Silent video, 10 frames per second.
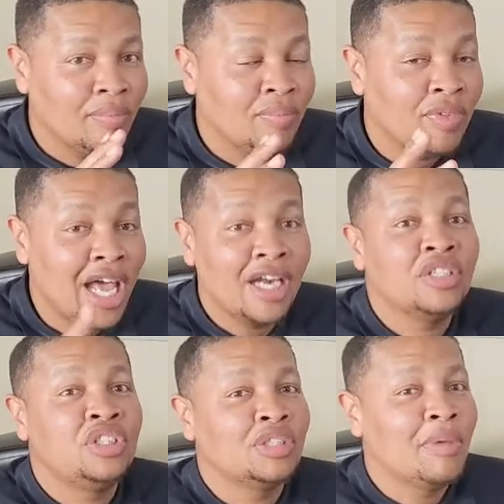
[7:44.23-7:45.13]
that is
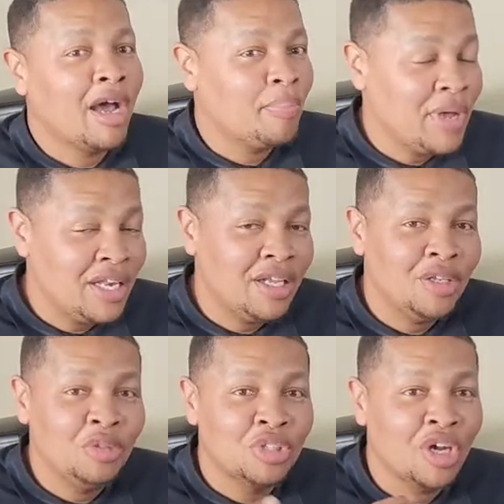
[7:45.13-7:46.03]
just my opinion. You
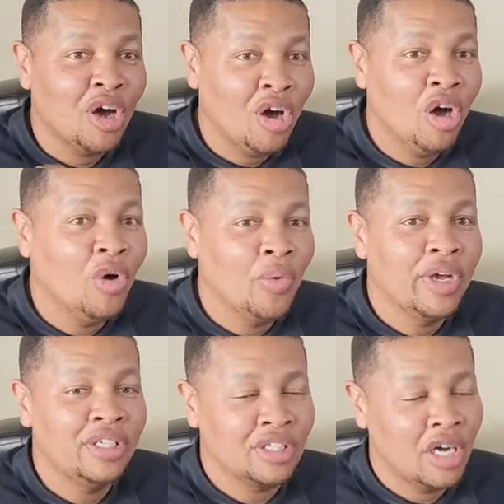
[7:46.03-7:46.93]
should
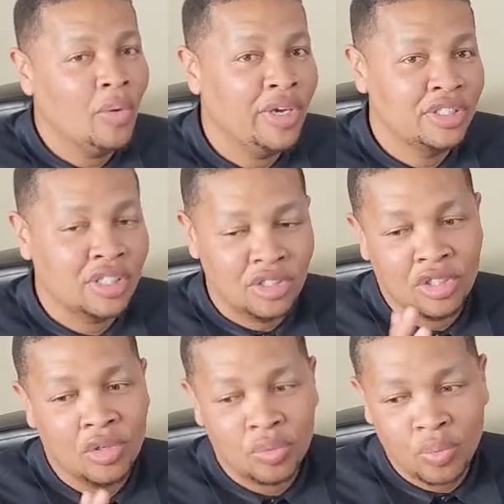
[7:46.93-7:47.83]
always
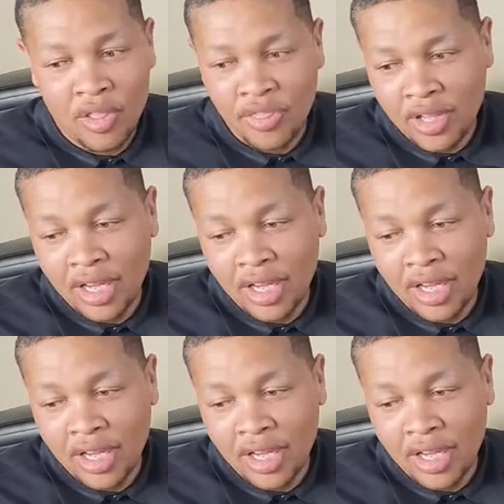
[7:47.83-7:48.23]
consult with